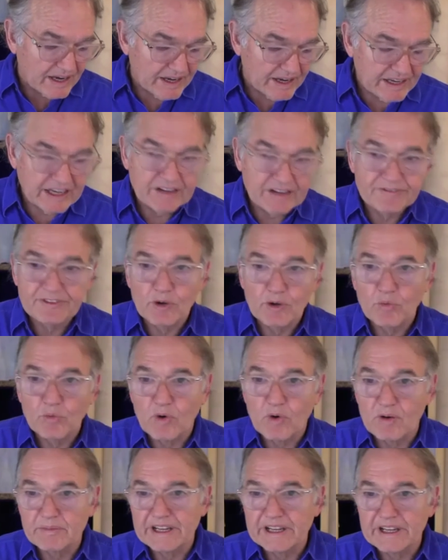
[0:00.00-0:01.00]
If the
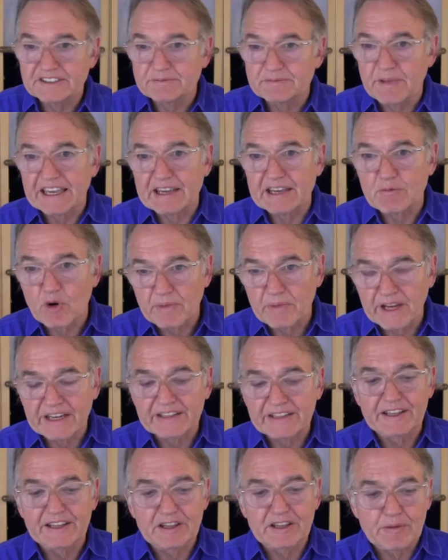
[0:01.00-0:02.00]
woman is making more
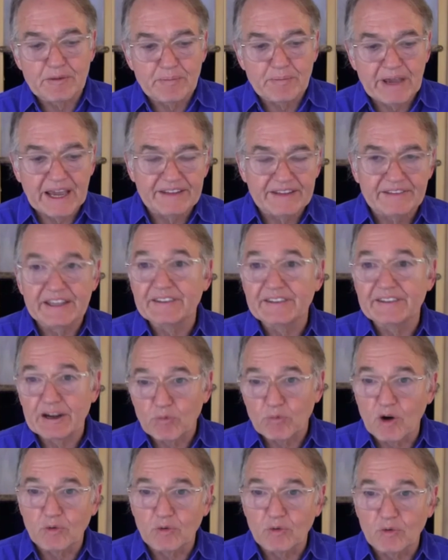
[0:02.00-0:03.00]
money than the man, then they
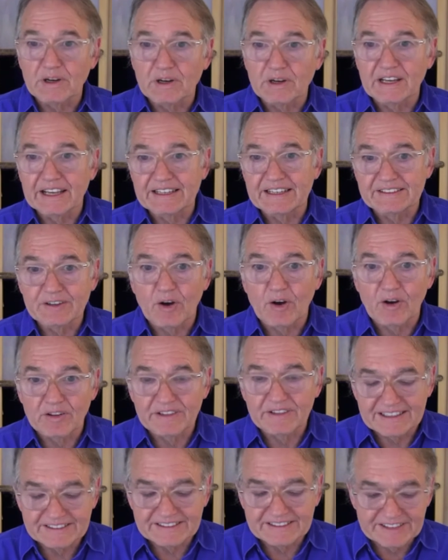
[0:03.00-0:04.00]
won't relate to all
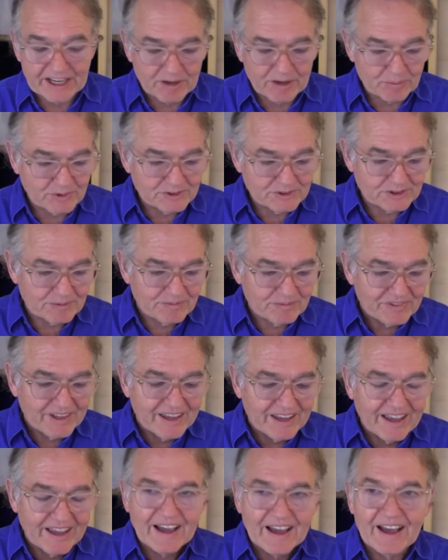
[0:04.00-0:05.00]
the examples.
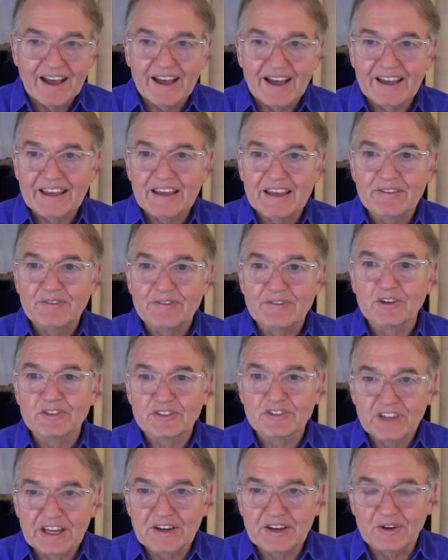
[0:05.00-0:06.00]
If you're
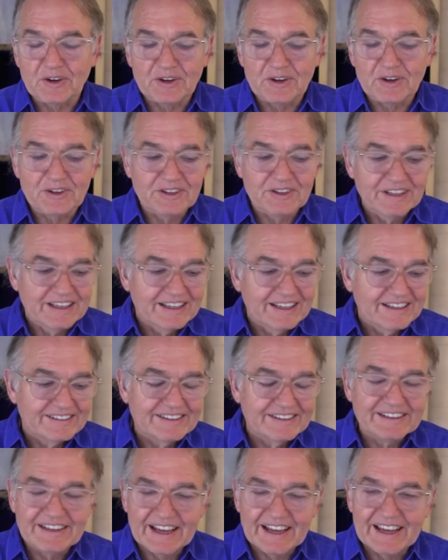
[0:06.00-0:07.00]
single
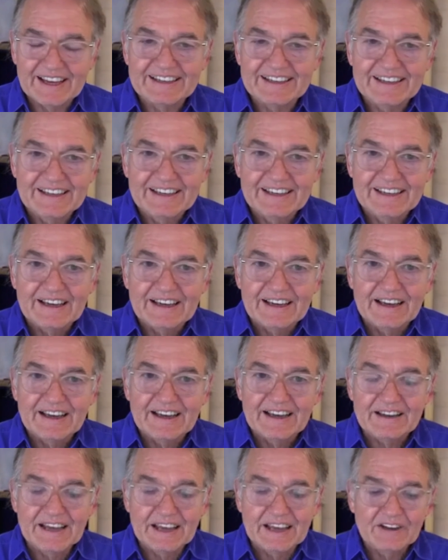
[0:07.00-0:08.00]
today
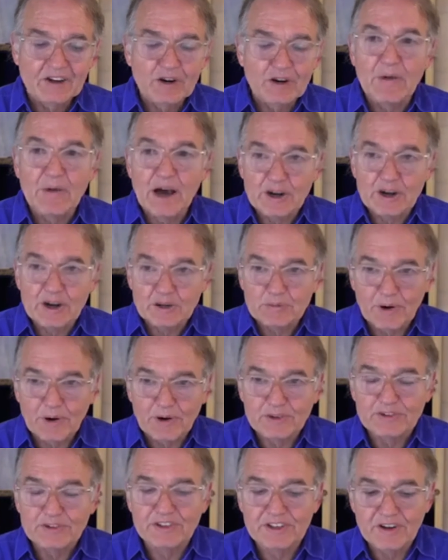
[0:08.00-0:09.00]
and you're a modern
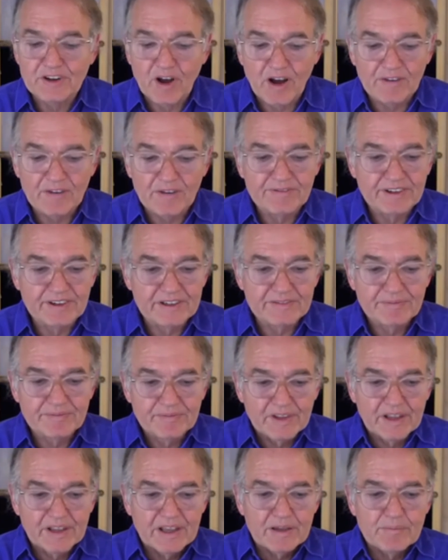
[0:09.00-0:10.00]
person, often
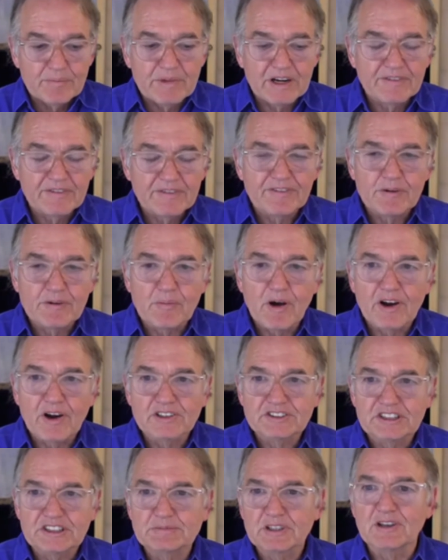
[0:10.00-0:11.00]
Men Are From
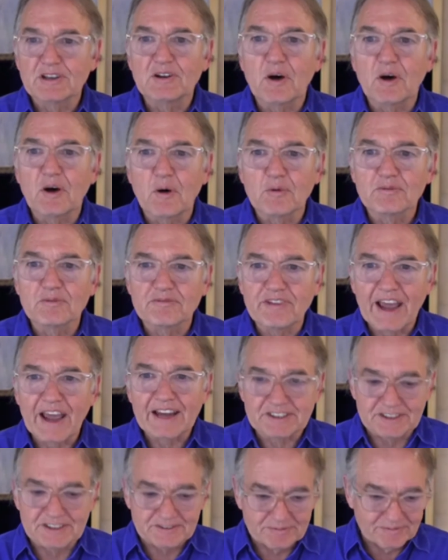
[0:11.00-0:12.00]
Mars seems a little
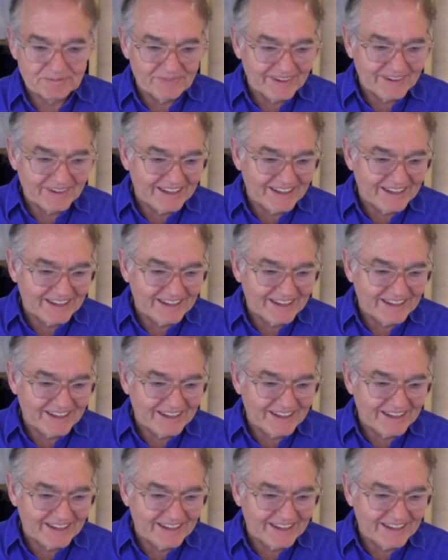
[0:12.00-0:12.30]
old-fashioned